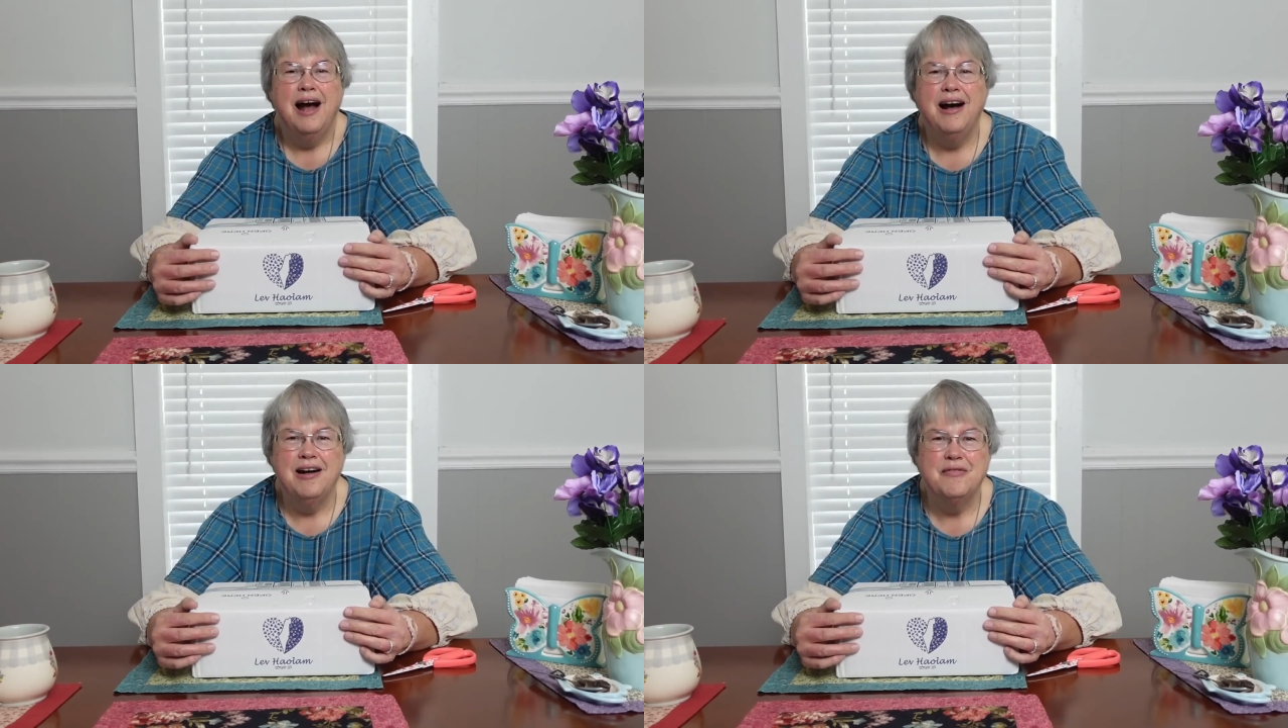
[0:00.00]

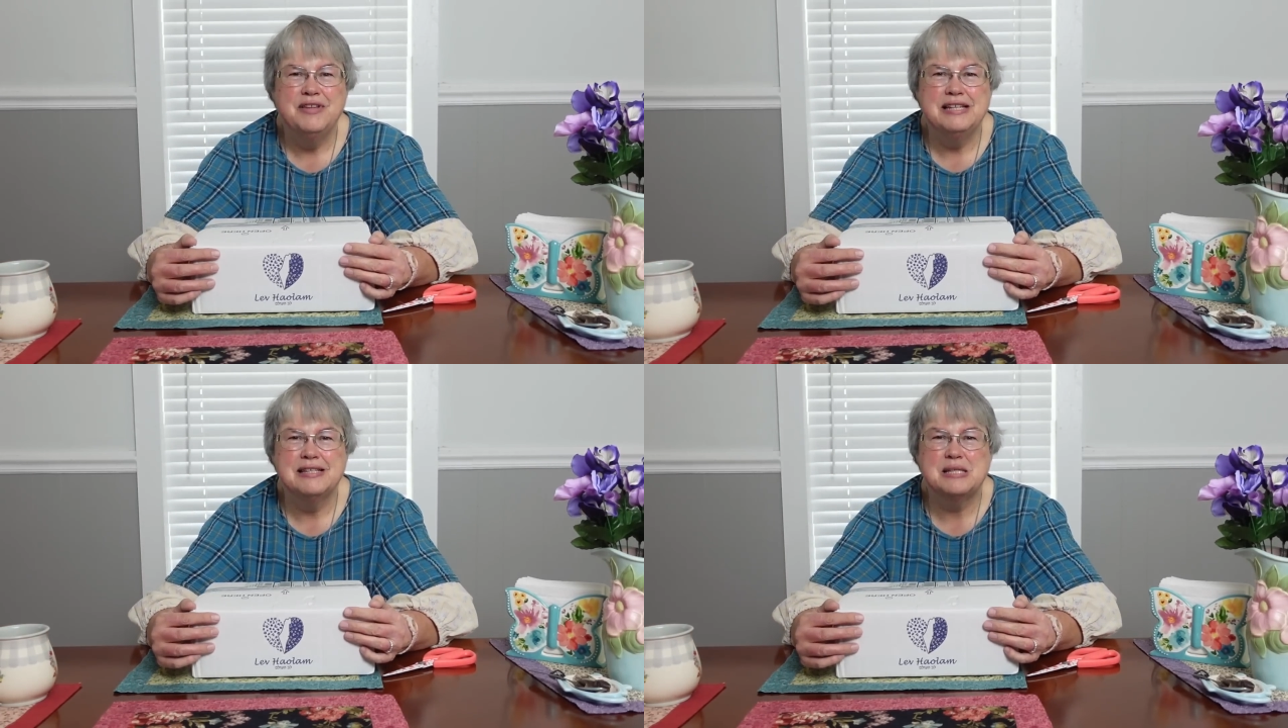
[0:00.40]
uh,
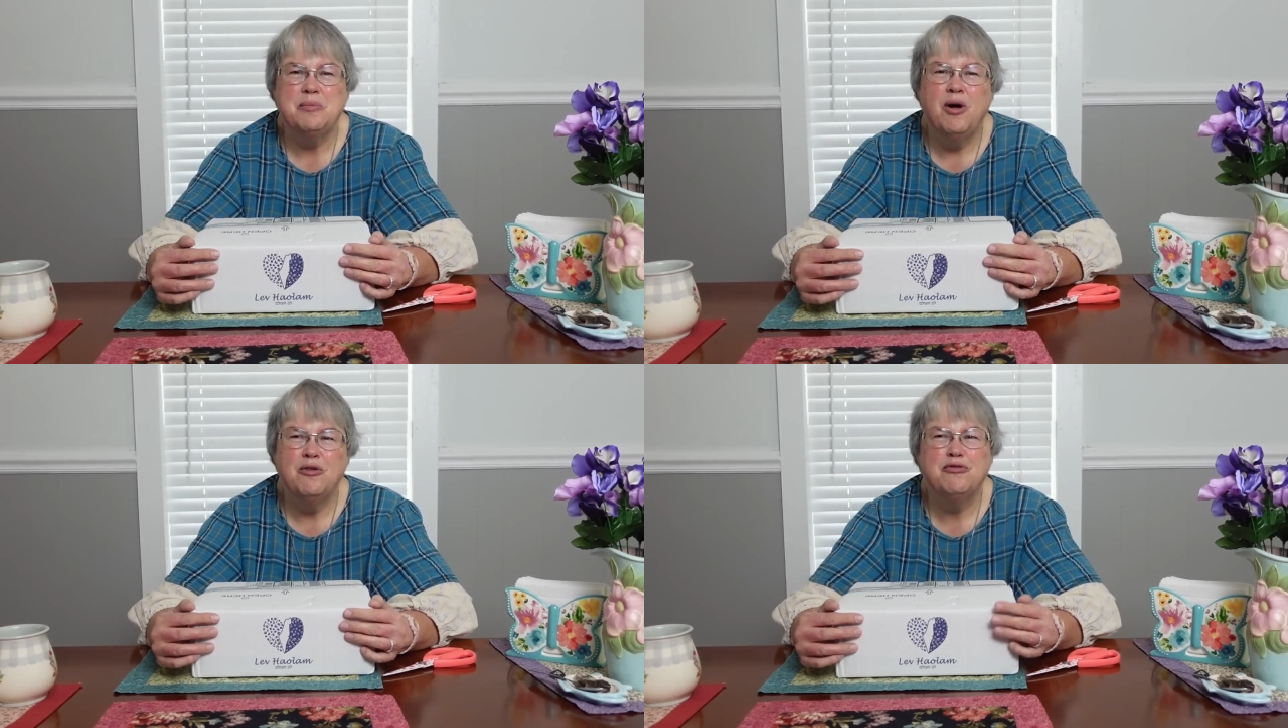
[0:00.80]
these
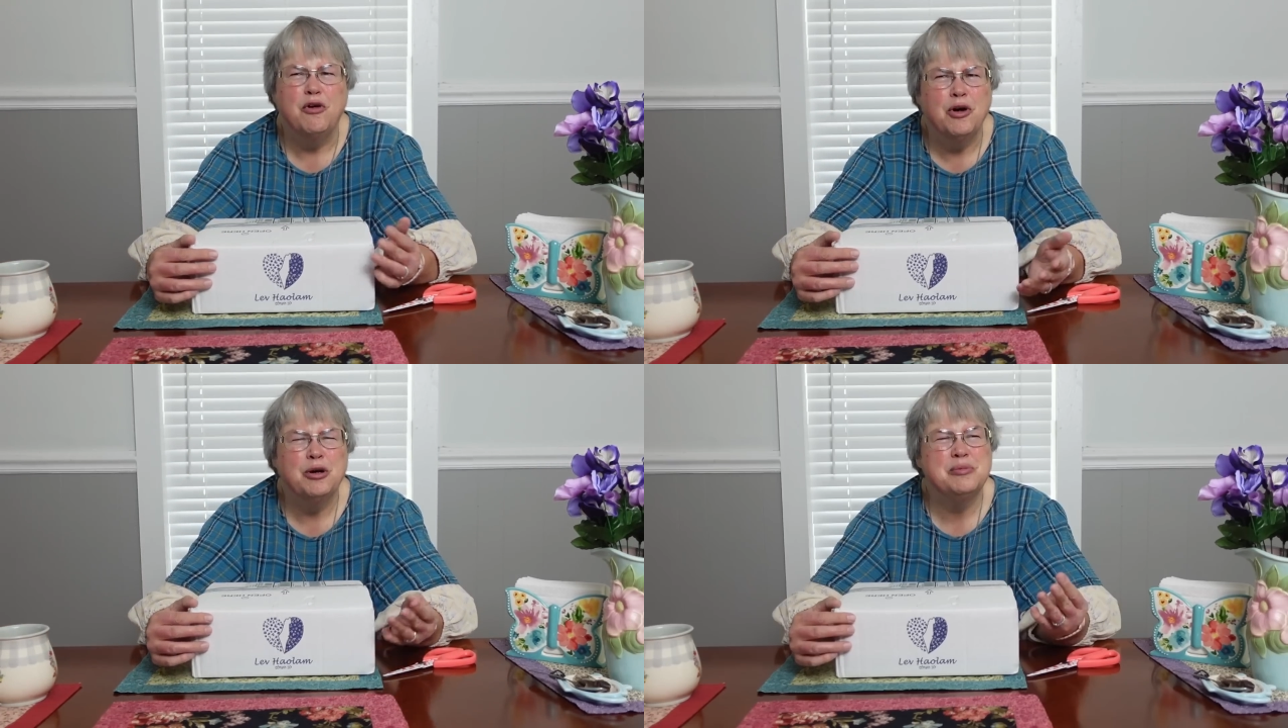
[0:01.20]
small
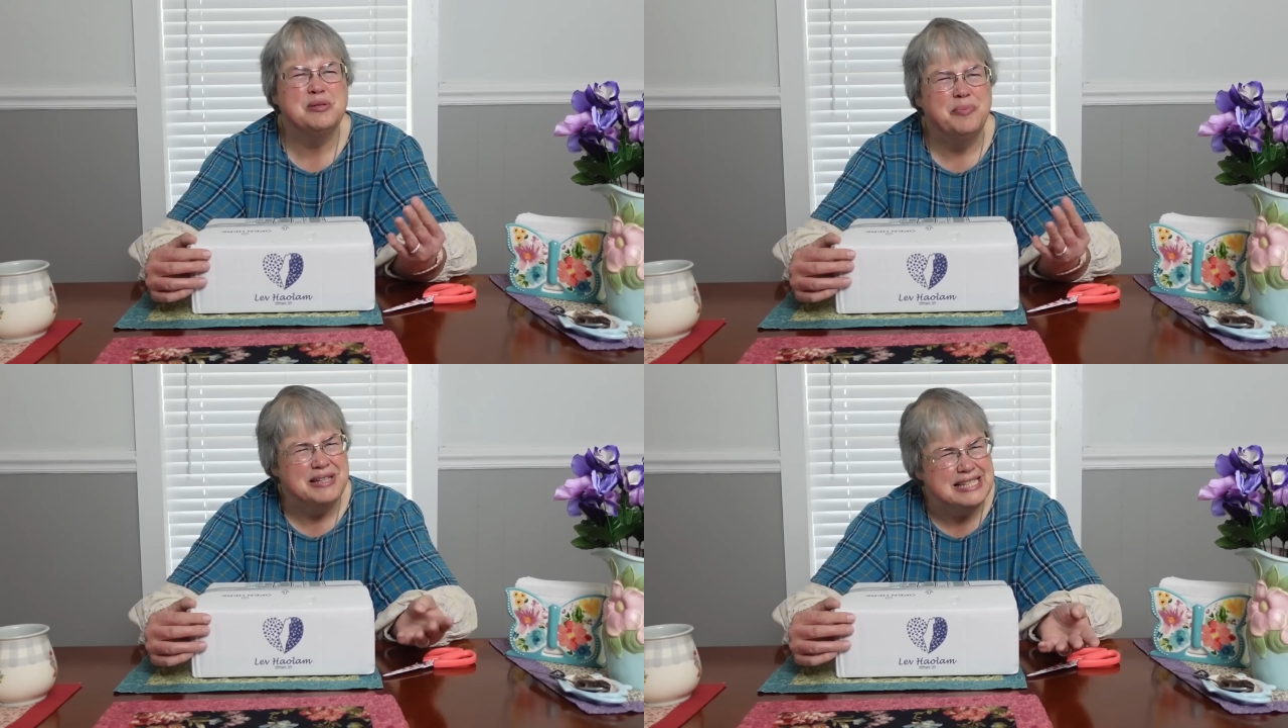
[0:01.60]
farms,
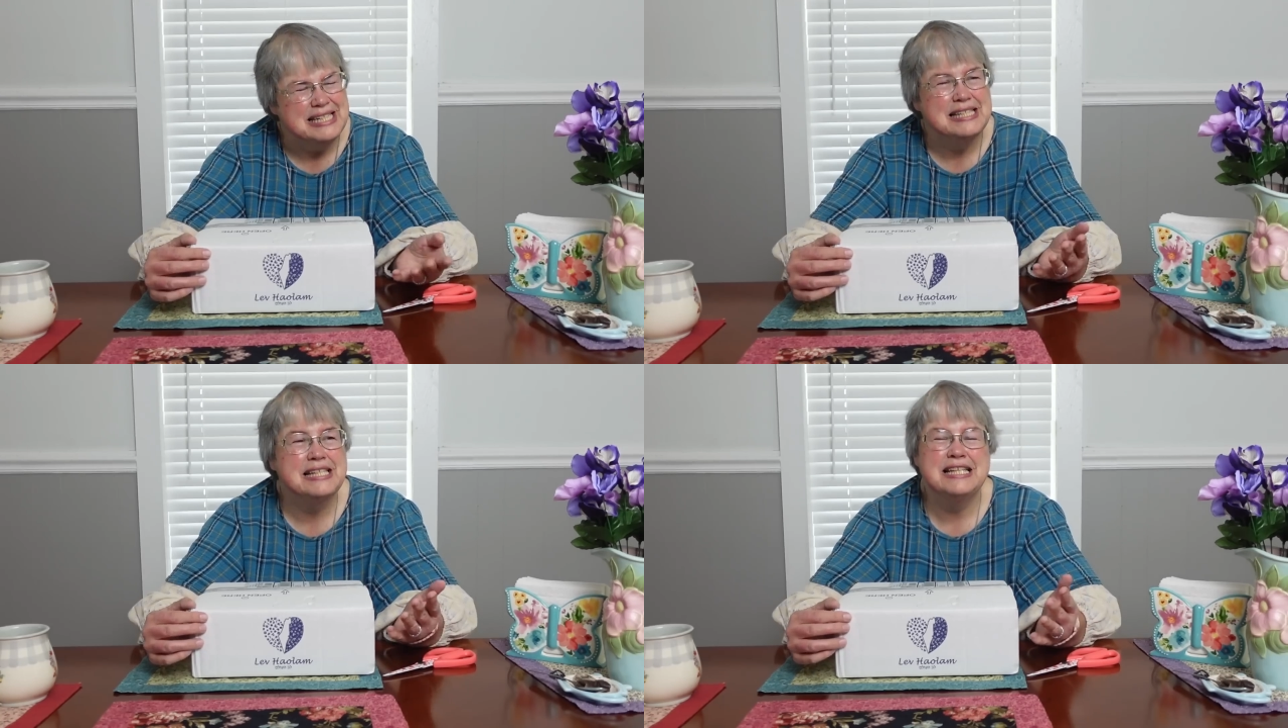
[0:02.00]

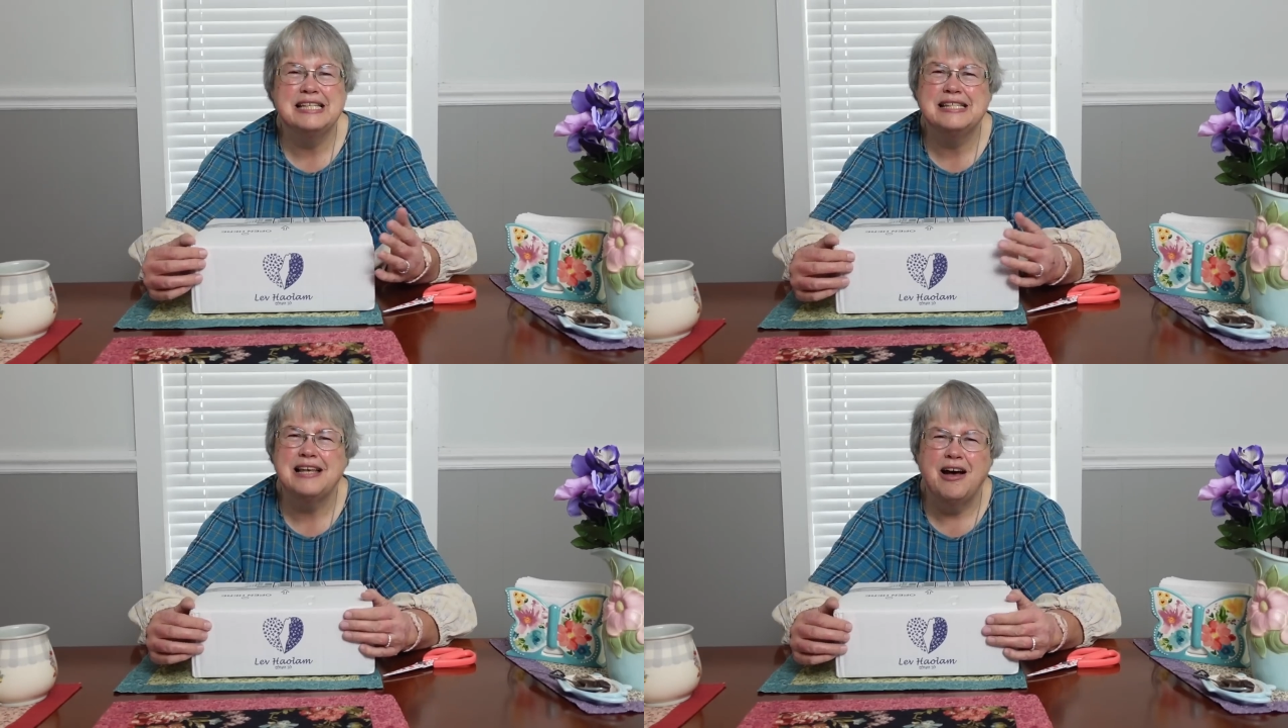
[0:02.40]

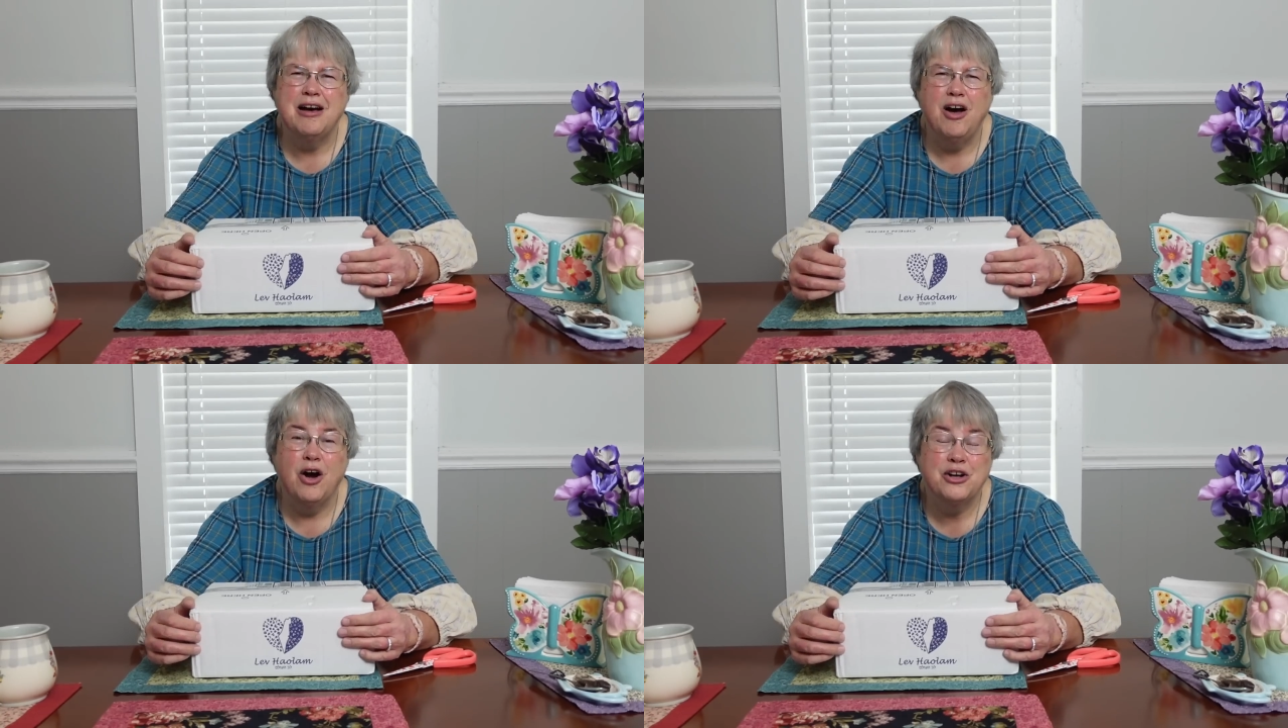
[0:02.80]
businesses,
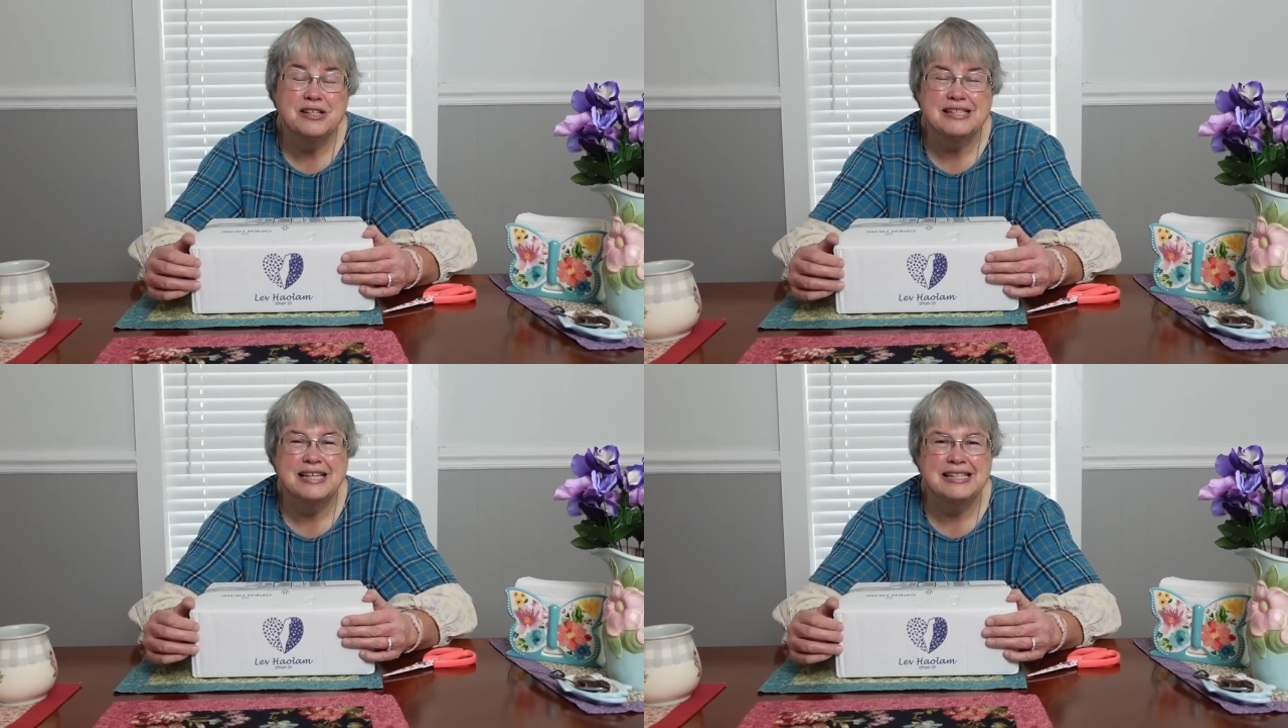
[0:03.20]
uh,
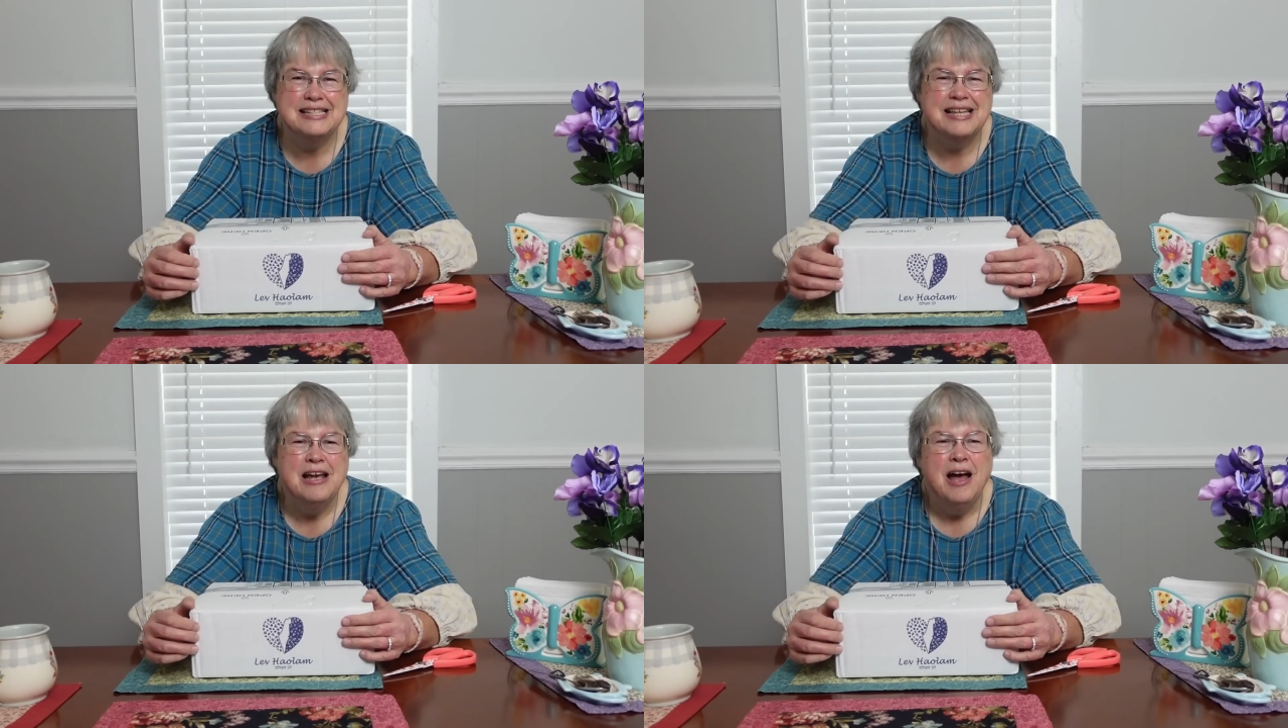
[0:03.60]
artisans,